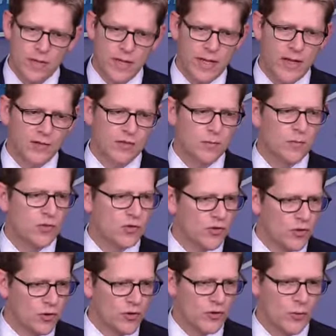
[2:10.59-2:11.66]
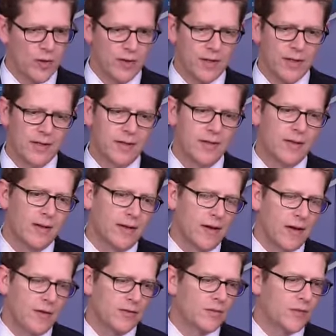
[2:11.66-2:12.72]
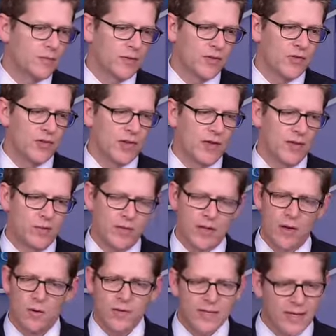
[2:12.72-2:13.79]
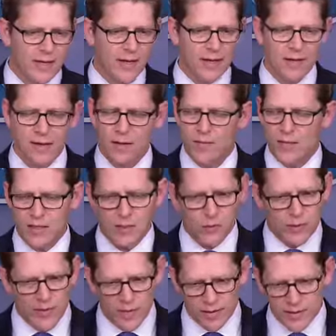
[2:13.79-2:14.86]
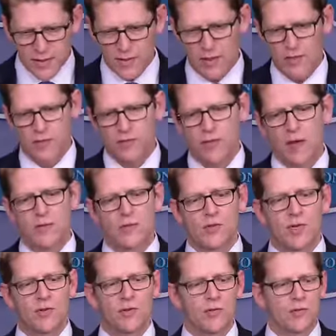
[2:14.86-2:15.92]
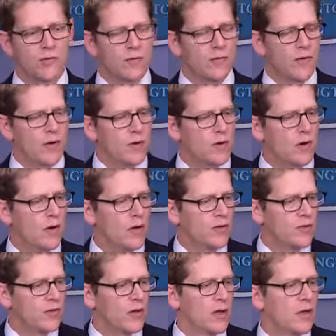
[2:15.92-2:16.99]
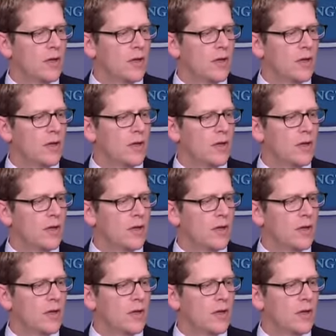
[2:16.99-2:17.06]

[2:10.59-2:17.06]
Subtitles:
He has some concerns with it, and I'll simply say that without reading, I'm not going to read out details of conversations or the phone calls,